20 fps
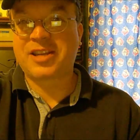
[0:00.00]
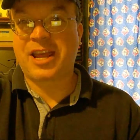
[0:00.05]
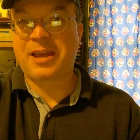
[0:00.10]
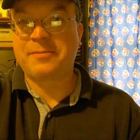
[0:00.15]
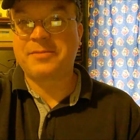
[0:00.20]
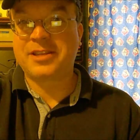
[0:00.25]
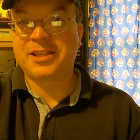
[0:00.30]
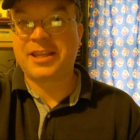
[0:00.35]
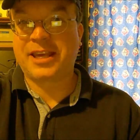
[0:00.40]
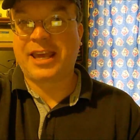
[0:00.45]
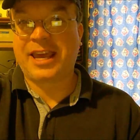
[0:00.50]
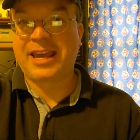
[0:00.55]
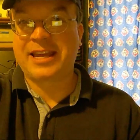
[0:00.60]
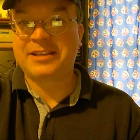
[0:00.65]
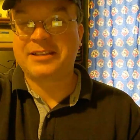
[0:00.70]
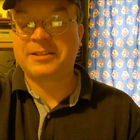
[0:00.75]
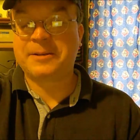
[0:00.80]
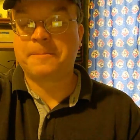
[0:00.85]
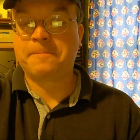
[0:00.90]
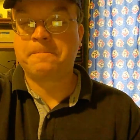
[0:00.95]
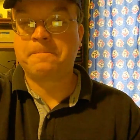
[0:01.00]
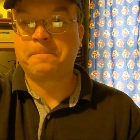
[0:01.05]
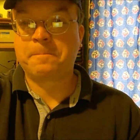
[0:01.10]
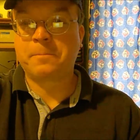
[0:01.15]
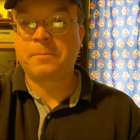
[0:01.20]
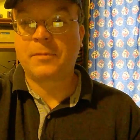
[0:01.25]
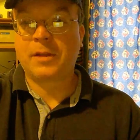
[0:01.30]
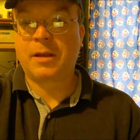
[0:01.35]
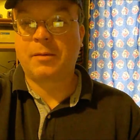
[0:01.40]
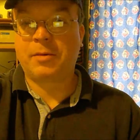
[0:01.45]
games in the case,
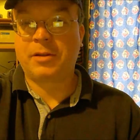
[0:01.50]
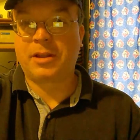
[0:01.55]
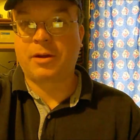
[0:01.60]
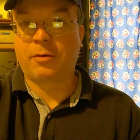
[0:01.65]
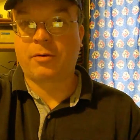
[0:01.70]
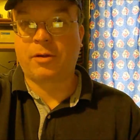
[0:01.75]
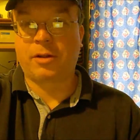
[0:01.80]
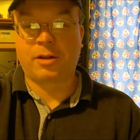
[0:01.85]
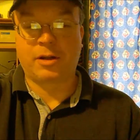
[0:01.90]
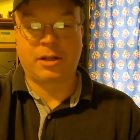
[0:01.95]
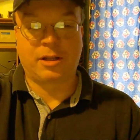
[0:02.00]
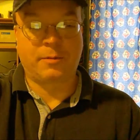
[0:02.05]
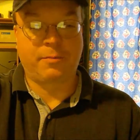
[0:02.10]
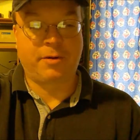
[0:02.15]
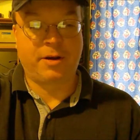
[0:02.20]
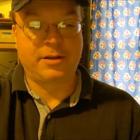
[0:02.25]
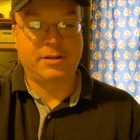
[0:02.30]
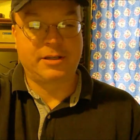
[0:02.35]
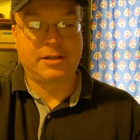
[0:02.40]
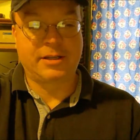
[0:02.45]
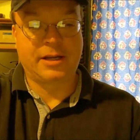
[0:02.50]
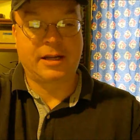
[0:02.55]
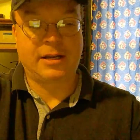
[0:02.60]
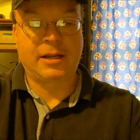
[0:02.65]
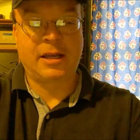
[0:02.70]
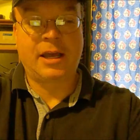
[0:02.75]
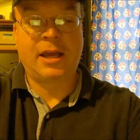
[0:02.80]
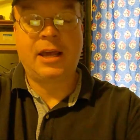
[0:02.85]
but they were a little on the pricey side.